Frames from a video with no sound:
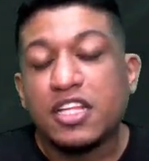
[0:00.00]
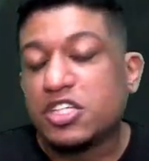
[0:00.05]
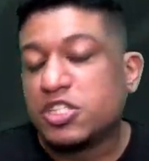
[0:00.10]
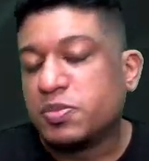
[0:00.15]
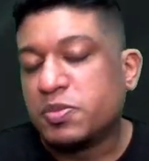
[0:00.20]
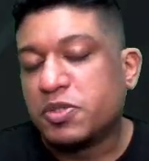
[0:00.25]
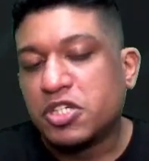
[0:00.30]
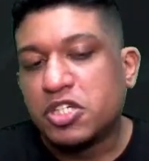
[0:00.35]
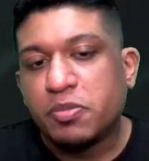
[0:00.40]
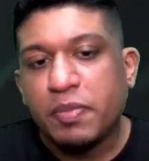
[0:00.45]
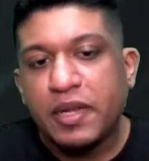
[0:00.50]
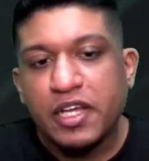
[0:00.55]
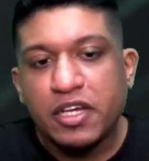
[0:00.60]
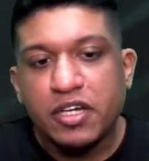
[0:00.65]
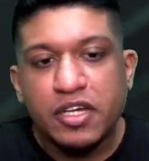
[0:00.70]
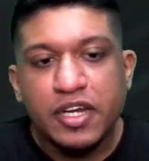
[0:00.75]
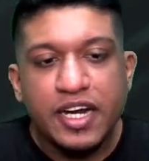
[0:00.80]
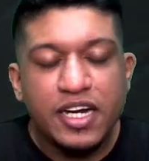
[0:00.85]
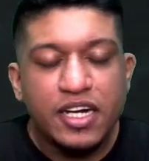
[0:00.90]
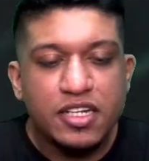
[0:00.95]
Spurs
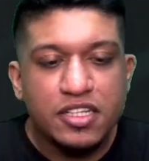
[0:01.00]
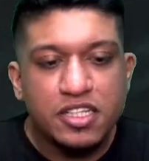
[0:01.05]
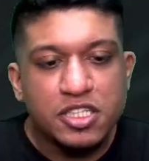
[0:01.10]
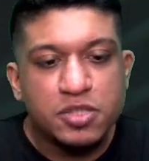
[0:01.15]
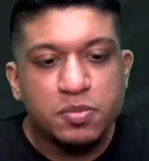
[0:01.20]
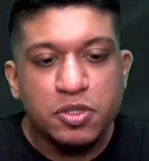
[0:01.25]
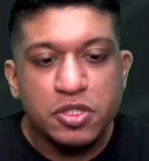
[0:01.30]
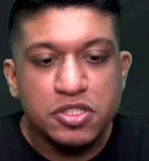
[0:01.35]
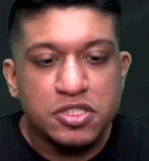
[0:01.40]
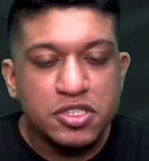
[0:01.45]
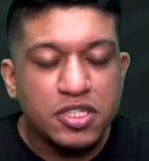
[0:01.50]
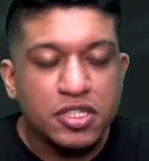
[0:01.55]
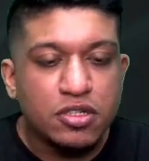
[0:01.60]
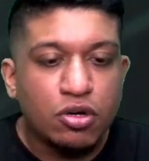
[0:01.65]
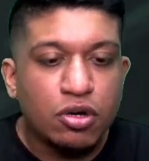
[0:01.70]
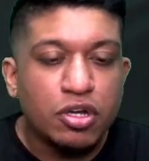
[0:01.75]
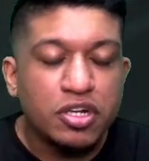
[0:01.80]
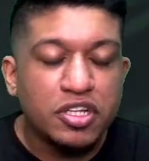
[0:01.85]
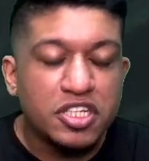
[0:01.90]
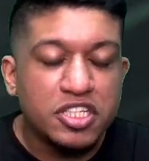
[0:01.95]
player, right, this person
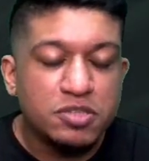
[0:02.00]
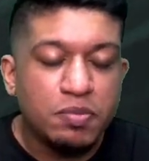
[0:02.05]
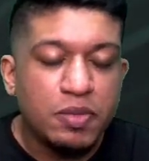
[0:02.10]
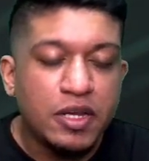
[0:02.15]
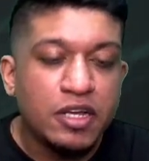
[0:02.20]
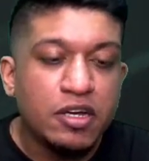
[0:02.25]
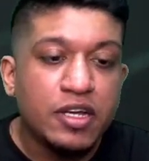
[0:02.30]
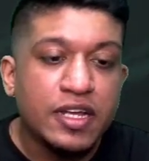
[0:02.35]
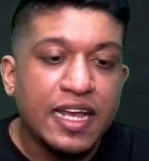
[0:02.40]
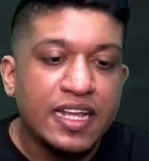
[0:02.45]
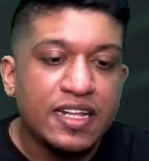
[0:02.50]
or this player can